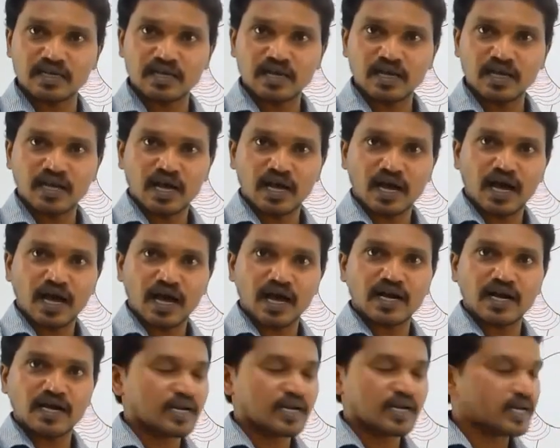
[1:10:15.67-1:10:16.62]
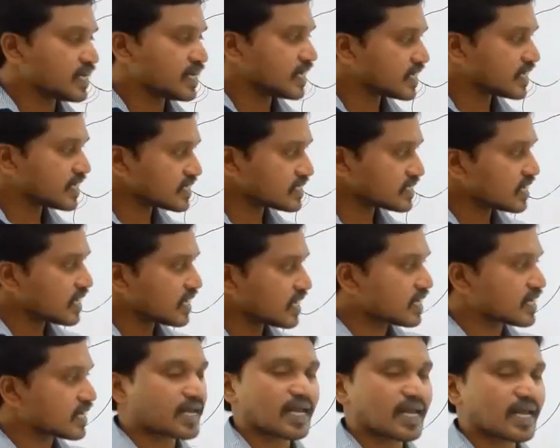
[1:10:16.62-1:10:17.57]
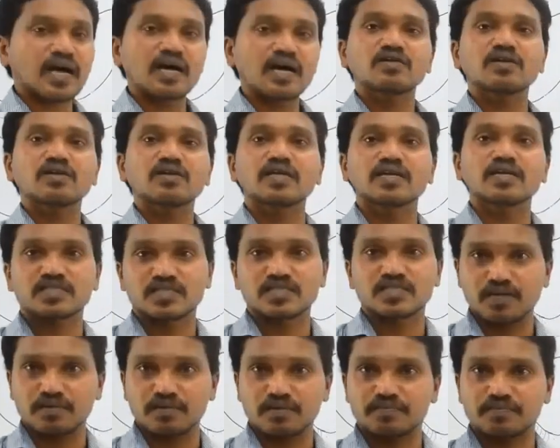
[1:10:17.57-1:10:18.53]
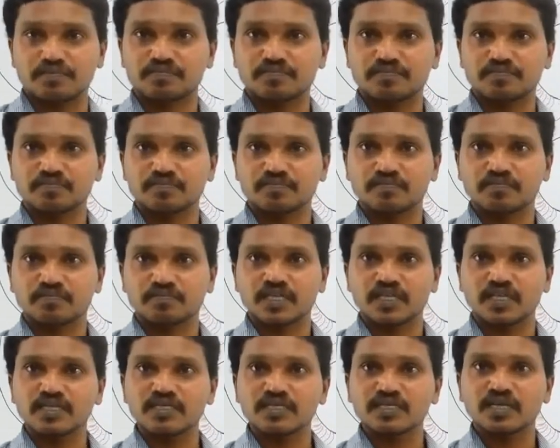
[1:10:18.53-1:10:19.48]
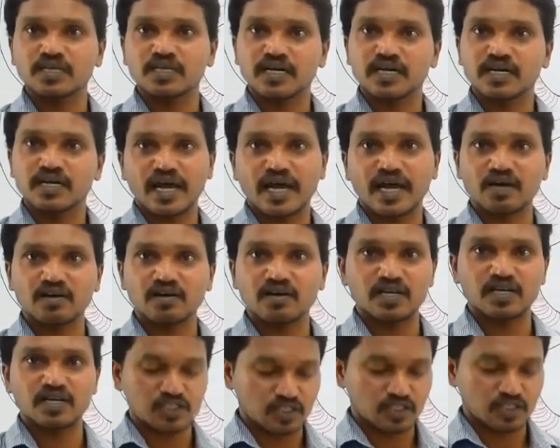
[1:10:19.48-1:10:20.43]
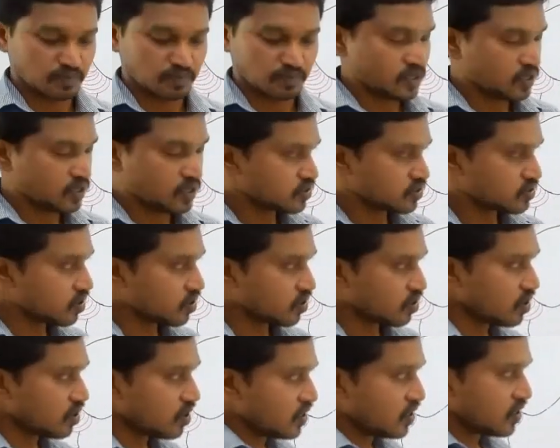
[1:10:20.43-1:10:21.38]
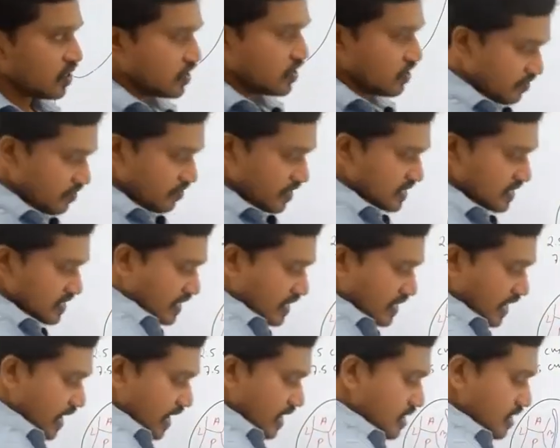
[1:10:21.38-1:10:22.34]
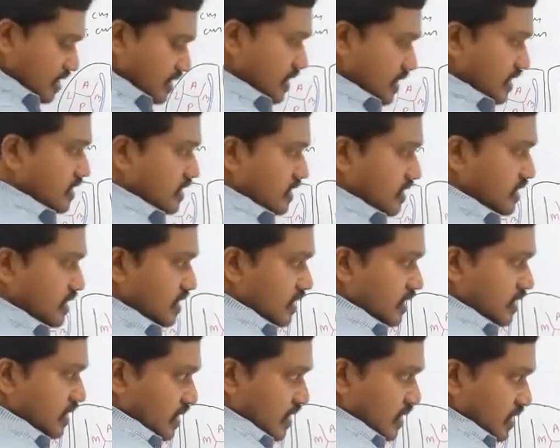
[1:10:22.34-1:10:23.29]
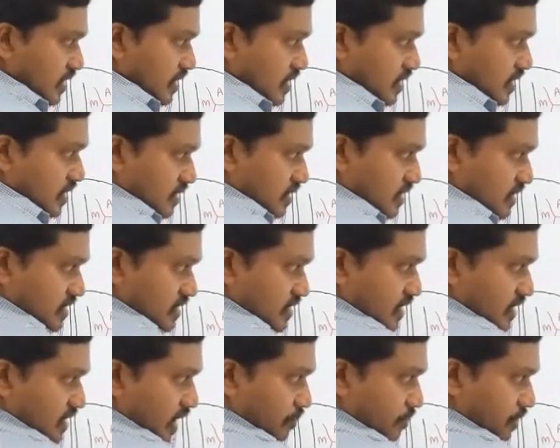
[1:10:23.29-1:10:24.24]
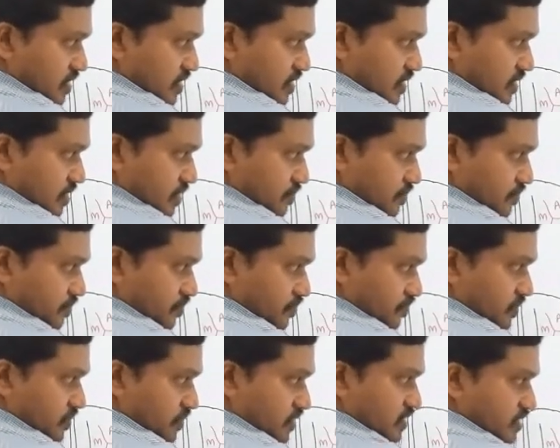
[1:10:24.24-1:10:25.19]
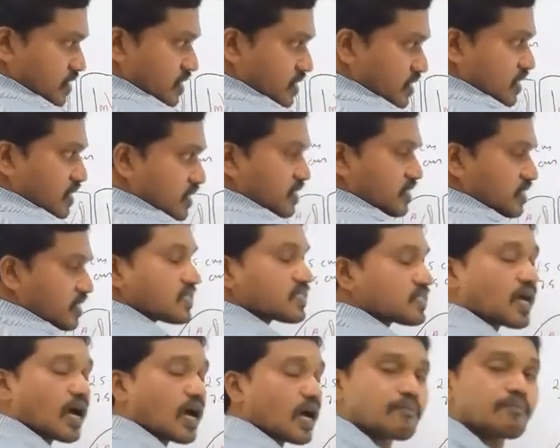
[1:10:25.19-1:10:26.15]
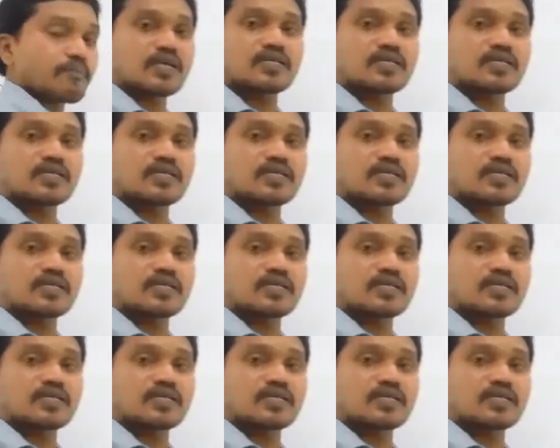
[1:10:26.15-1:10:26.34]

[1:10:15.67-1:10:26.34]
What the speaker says: and it is triangular in shape. It is triangular in shape. So if it is triangular, this is apex, is it? This apex